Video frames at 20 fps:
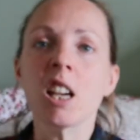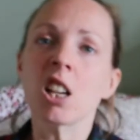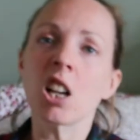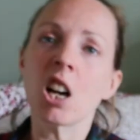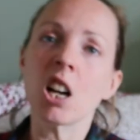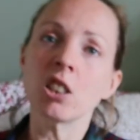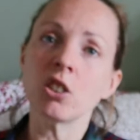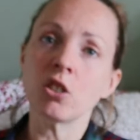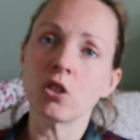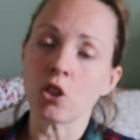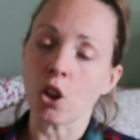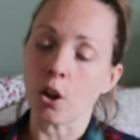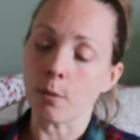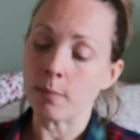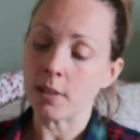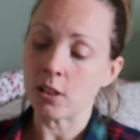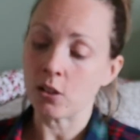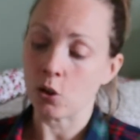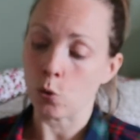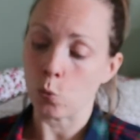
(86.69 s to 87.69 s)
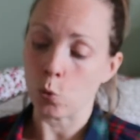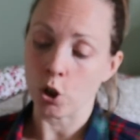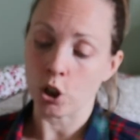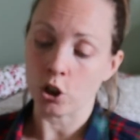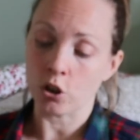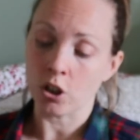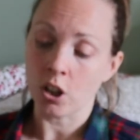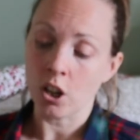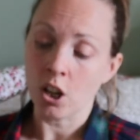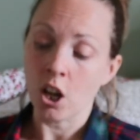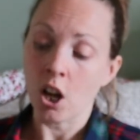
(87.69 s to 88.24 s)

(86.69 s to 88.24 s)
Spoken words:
can't stop, Mr. Wood.